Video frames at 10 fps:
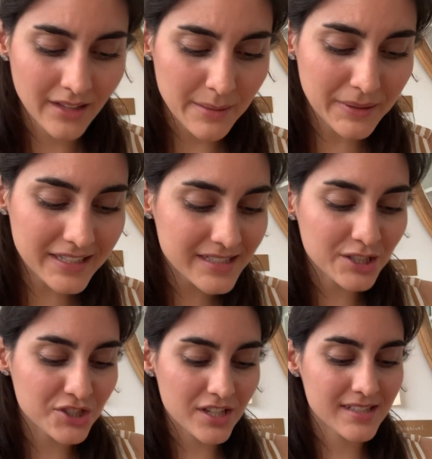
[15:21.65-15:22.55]
Because they're
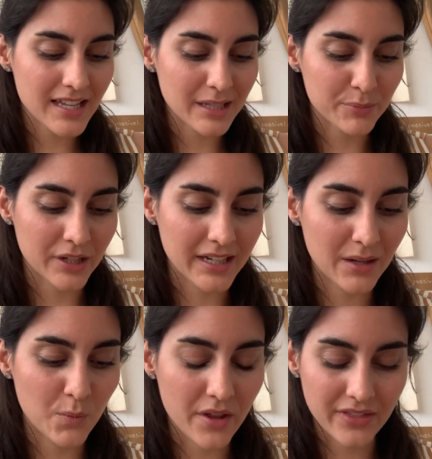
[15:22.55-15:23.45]
just celebrating
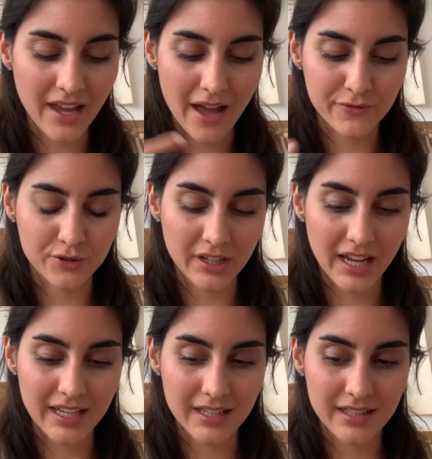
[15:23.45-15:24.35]
what they have
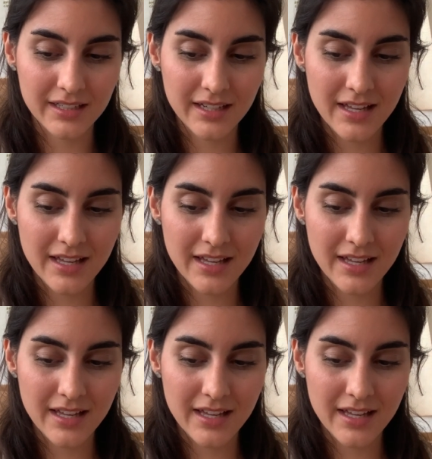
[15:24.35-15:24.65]
created,